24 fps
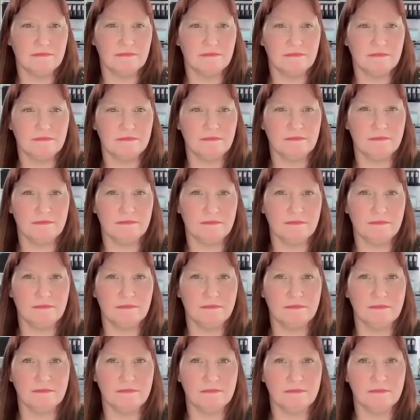
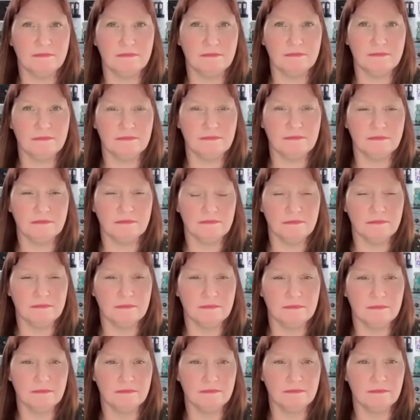
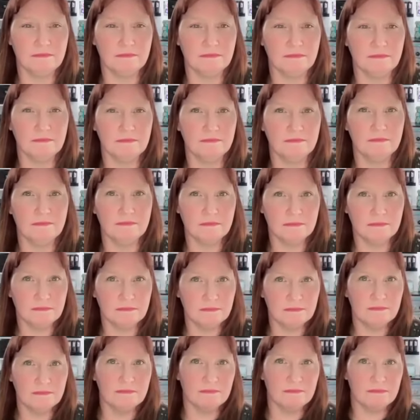
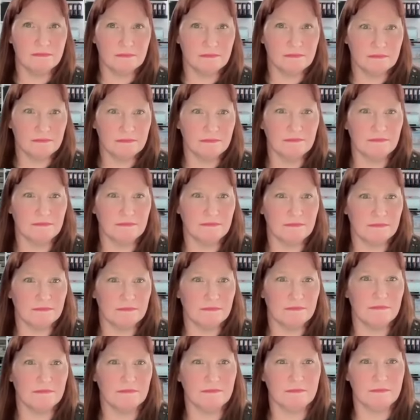
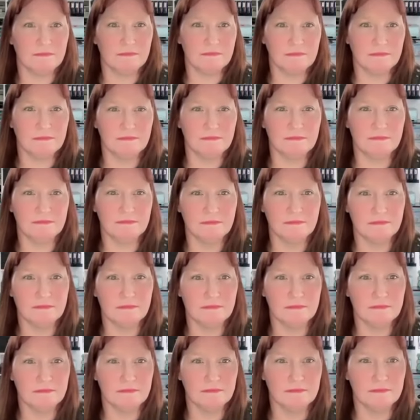
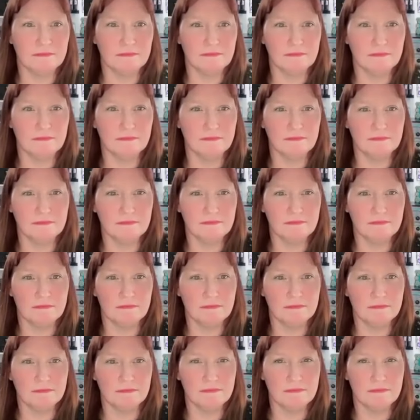
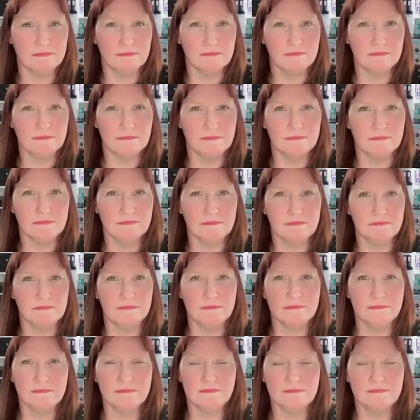
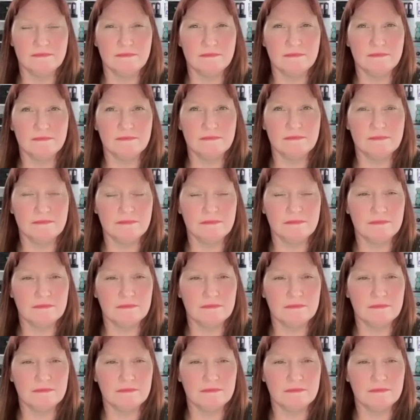This person isn't speaking.